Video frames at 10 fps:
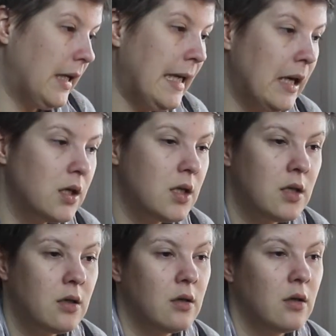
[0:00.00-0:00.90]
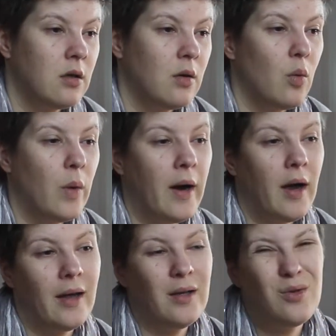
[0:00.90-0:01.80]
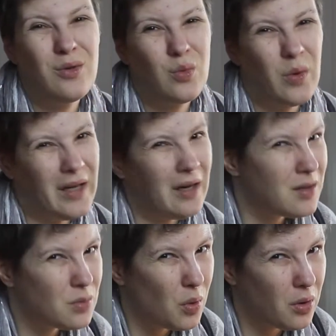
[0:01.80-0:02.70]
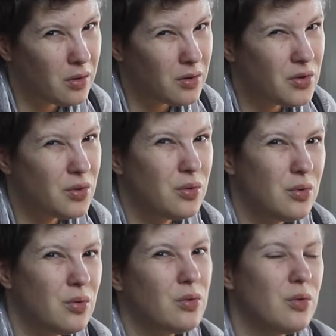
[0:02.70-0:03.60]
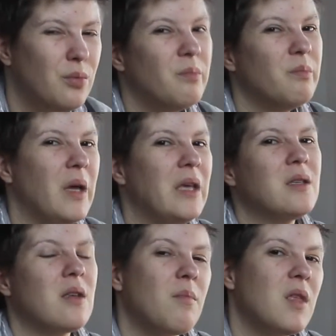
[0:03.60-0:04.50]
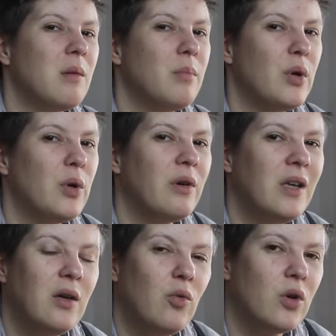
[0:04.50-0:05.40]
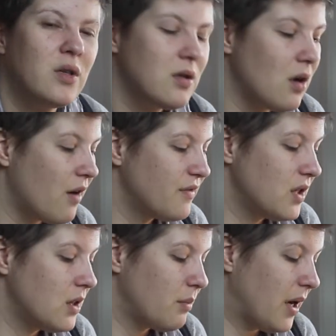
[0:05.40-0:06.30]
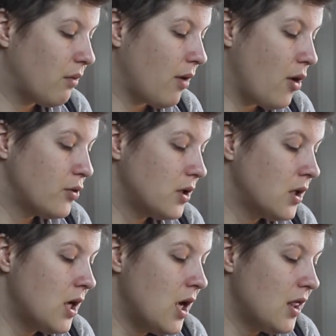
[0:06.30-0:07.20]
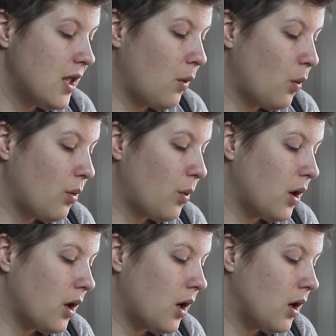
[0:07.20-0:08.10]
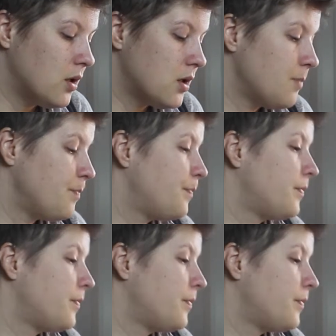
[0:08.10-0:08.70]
inks, where I use way less water to make something blurry or soft in the background than with watercolors.